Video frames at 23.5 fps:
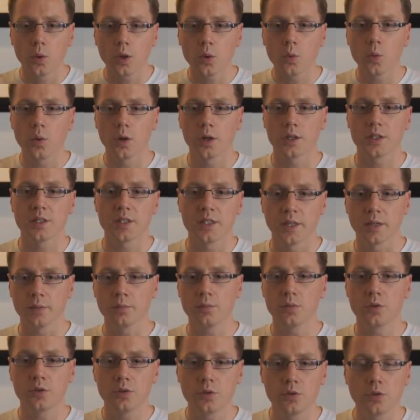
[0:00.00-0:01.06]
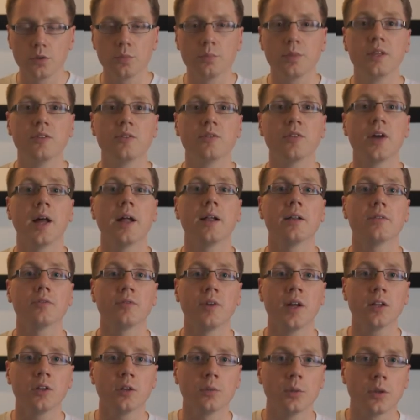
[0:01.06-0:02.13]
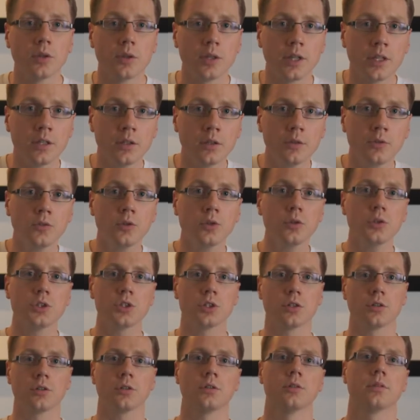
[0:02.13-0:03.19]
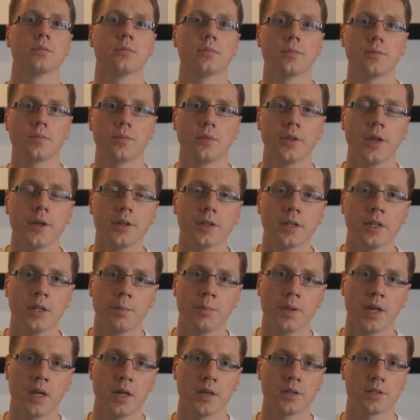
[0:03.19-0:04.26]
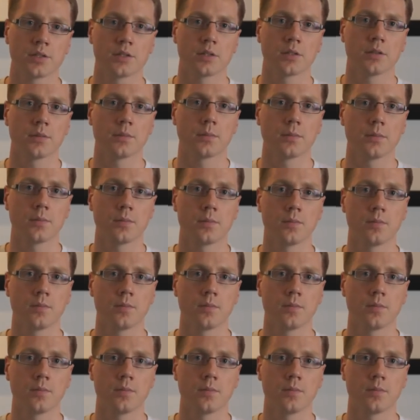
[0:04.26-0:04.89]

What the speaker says: we want them to be valuable in the future, not in the past.